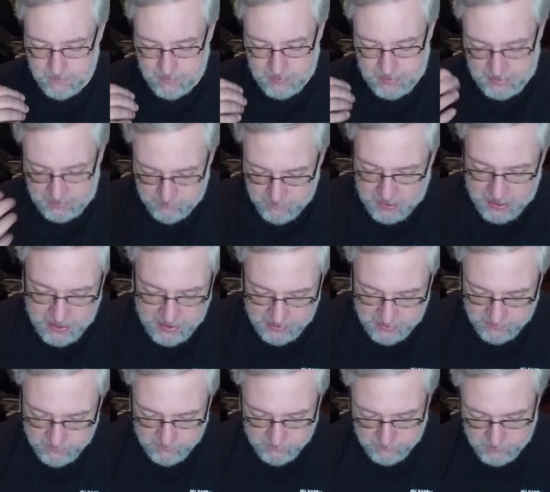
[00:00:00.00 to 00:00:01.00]
in my
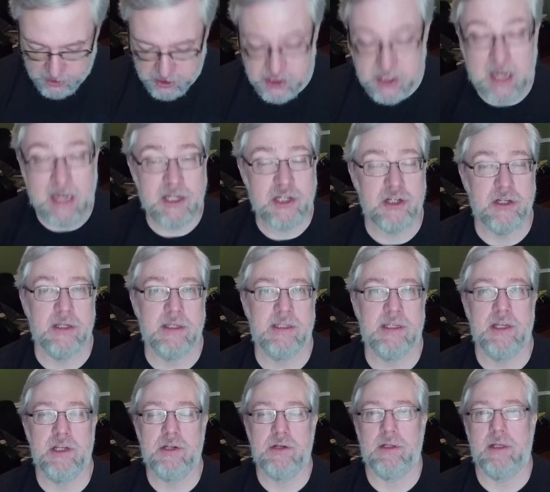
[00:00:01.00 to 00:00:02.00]
rejection,
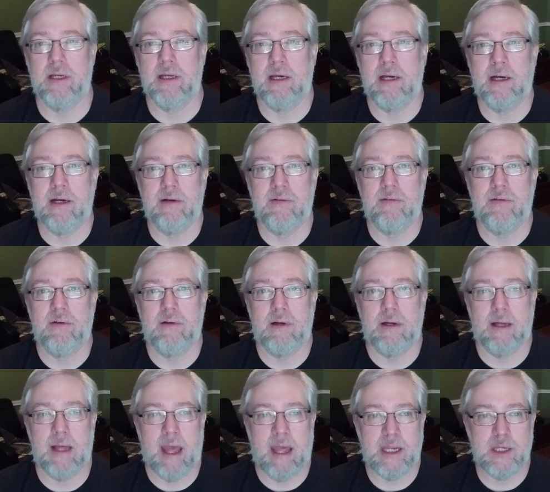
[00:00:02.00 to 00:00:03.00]
essentially, of
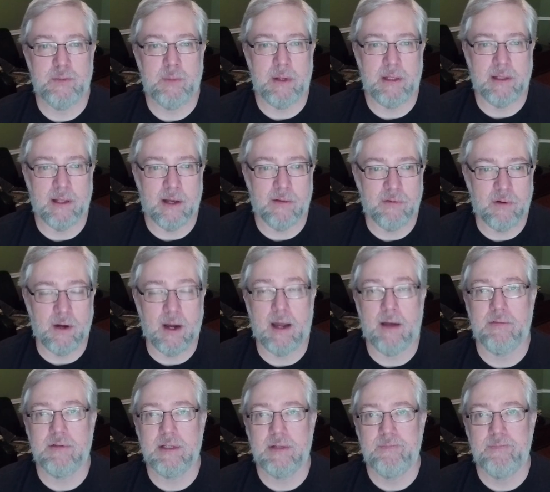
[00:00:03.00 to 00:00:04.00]
H.P.
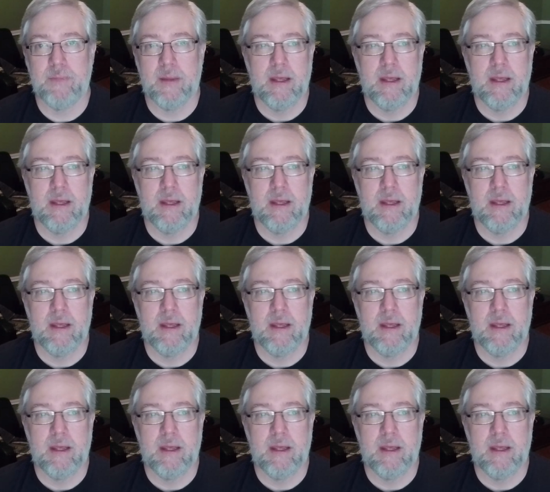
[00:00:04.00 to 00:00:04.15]
Lovecraft.